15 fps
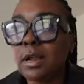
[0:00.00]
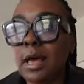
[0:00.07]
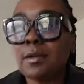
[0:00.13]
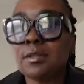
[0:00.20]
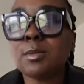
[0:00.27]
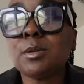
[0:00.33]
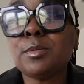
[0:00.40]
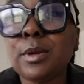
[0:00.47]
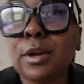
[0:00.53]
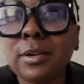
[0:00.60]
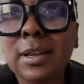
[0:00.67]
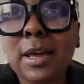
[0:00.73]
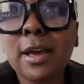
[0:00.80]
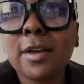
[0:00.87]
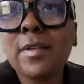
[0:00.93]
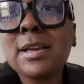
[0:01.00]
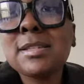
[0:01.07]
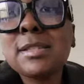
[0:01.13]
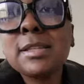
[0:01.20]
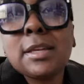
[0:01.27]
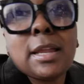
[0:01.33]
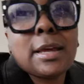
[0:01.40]
I was supposed to be on live. I
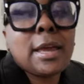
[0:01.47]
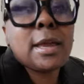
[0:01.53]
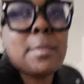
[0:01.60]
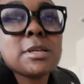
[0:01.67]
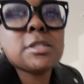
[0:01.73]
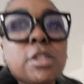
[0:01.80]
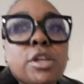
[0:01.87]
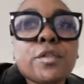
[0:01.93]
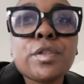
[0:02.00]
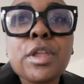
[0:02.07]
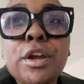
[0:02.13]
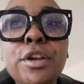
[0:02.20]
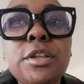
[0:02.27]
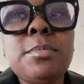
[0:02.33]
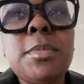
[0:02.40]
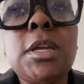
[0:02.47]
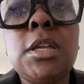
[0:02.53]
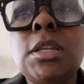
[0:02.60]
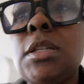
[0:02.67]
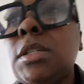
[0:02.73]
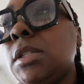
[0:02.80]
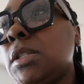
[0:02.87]
said I gave myself thirty
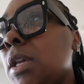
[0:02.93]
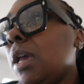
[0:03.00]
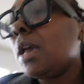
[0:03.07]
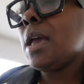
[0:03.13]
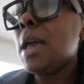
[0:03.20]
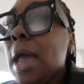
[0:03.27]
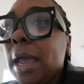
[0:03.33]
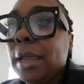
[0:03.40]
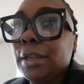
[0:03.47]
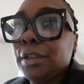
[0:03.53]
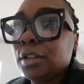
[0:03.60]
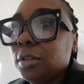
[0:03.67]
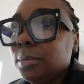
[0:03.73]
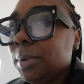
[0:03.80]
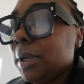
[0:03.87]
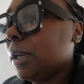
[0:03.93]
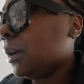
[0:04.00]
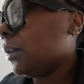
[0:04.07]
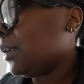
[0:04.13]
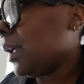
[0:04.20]
minutes. I ended up being on